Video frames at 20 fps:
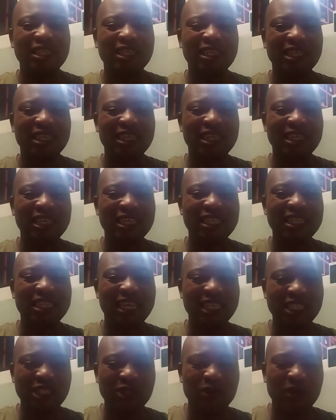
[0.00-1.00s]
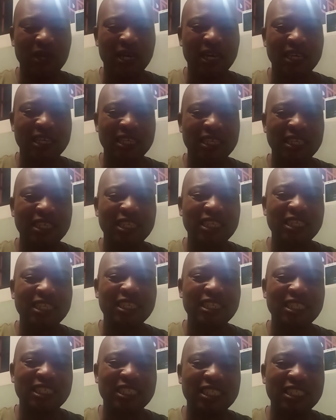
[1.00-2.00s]
in Nigeria,
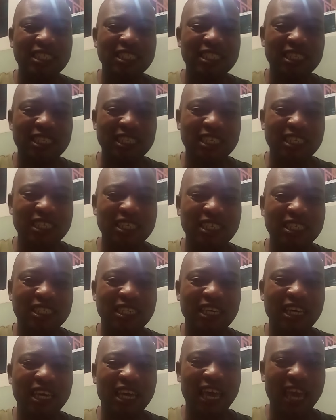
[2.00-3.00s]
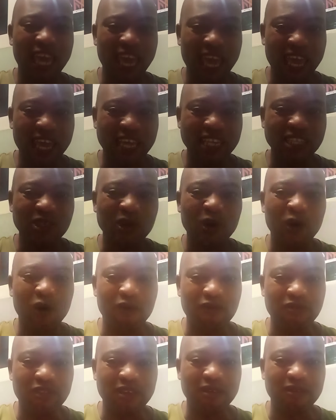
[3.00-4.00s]
the head of
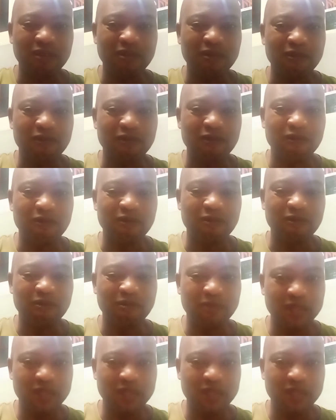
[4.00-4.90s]
the military